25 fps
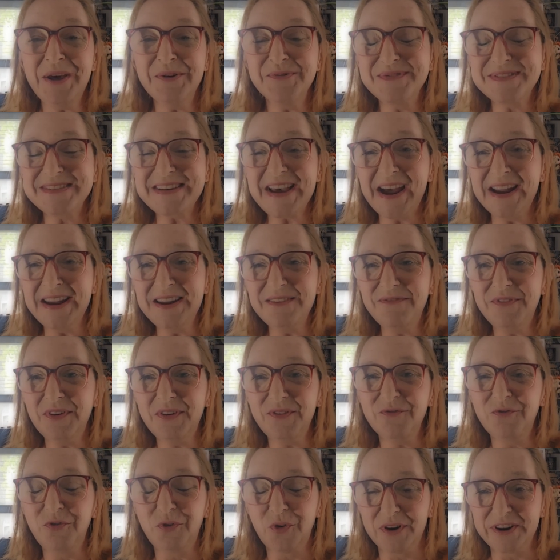It was kind of
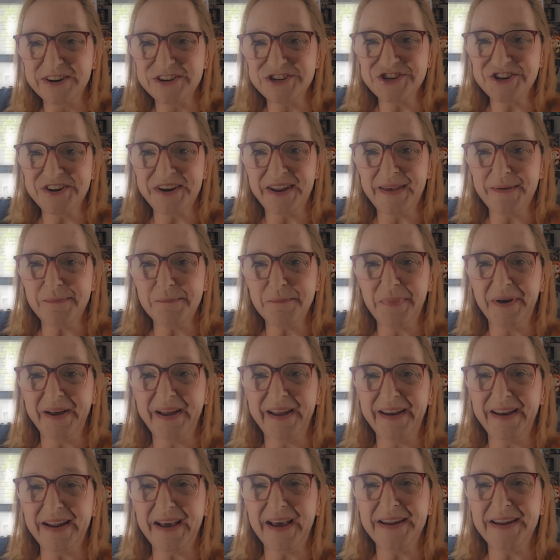unfortunate, but